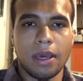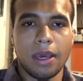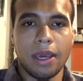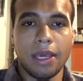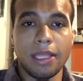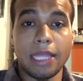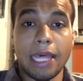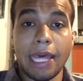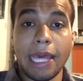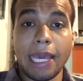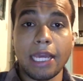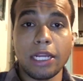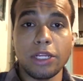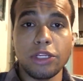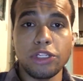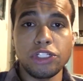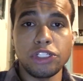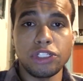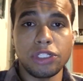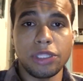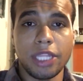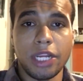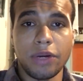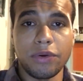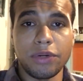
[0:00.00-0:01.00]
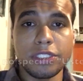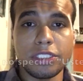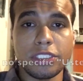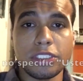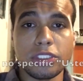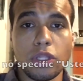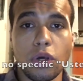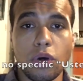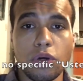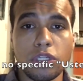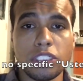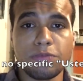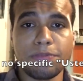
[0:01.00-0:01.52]
In English, there is
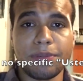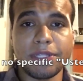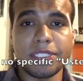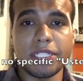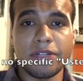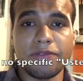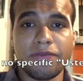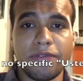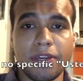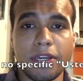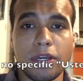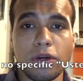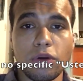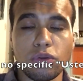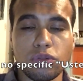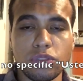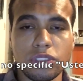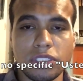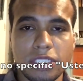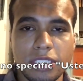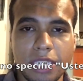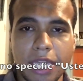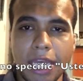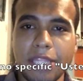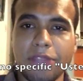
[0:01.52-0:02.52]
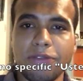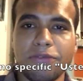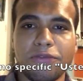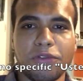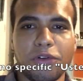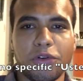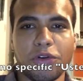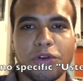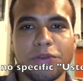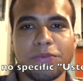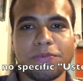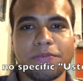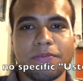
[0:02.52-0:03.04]
no specific usted
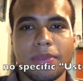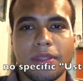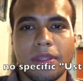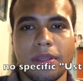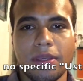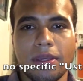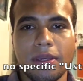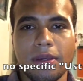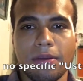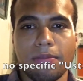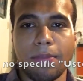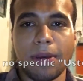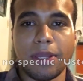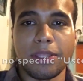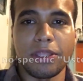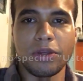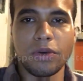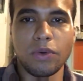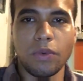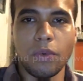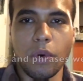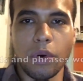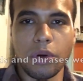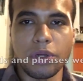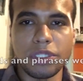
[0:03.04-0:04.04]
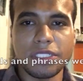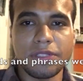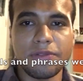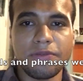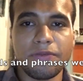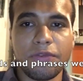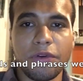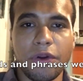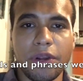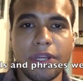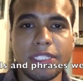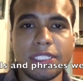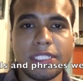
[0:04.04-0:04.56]
form, but the words and
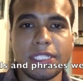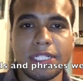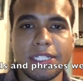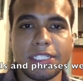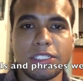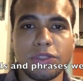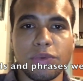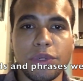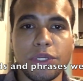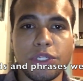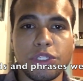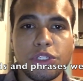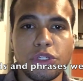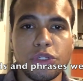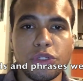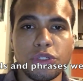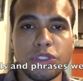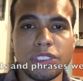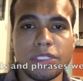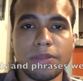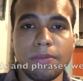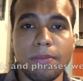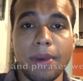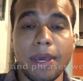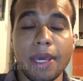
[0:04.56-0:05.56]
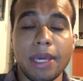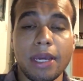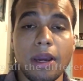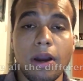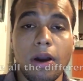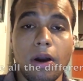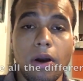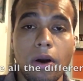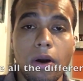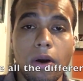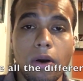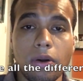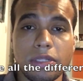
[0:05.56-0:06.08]
phrases we choose make
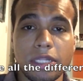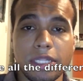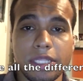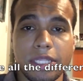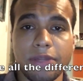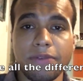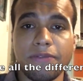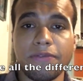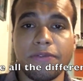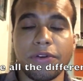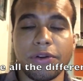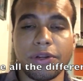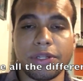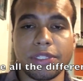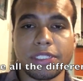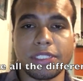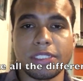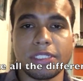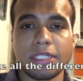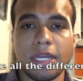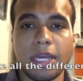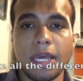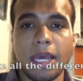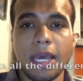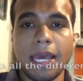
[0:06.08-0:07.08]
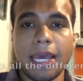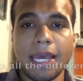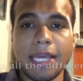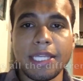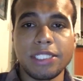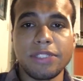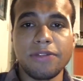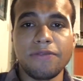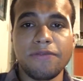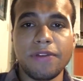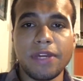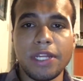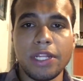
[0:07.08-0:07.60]
all the difference. In
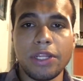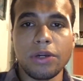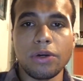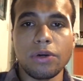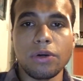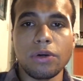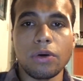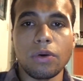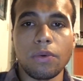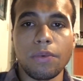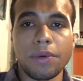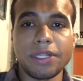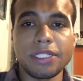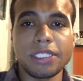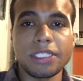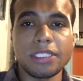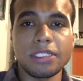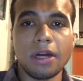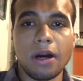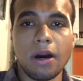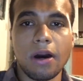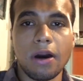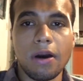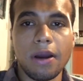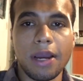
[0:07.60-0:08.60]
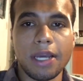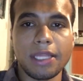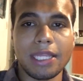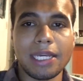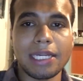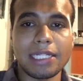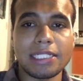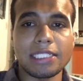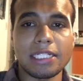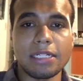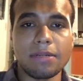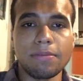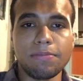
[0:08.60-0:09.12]
the video, we saw an
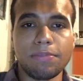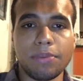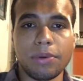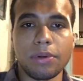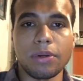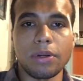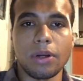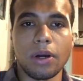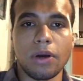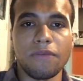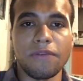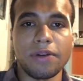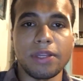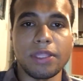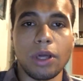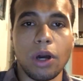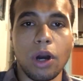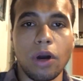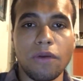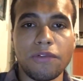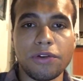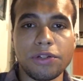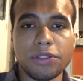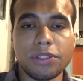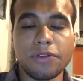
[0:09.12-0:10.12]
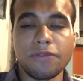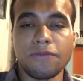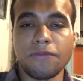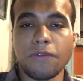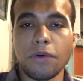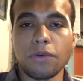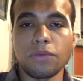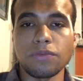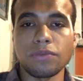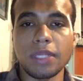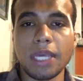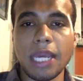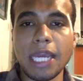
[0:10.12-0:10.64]
example of an
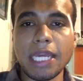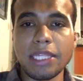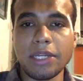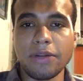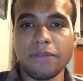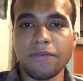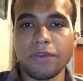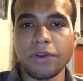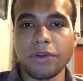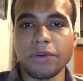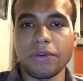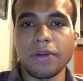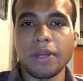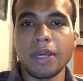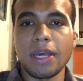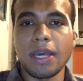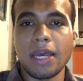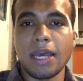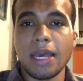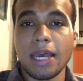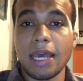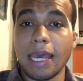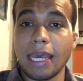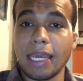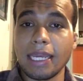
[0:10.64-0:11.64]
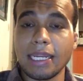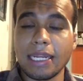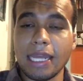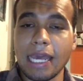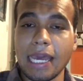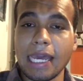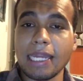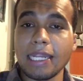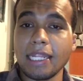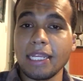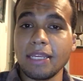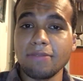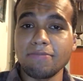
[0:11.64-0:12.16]
over-the-phone interview. A
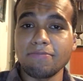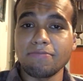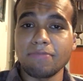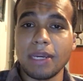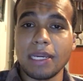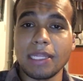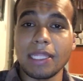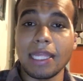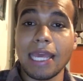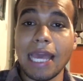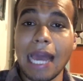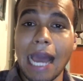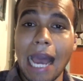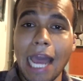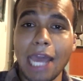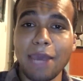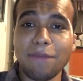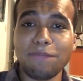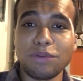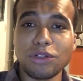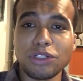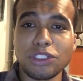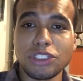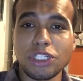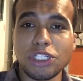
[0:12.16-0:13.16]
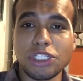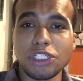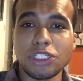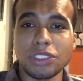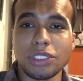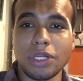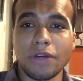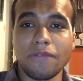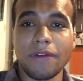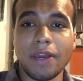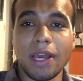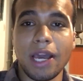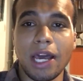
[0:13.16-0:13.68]
lady in a high position
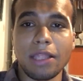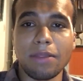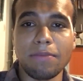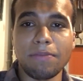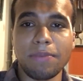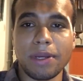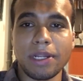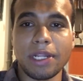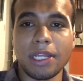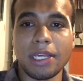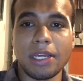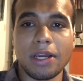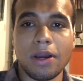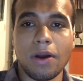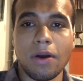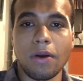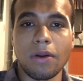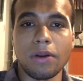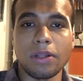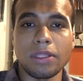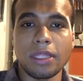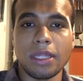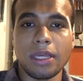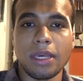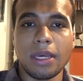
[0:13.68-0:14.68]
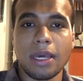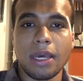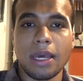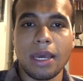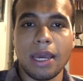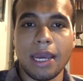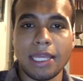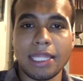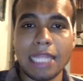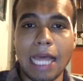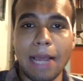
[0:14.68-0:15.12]
of a company called an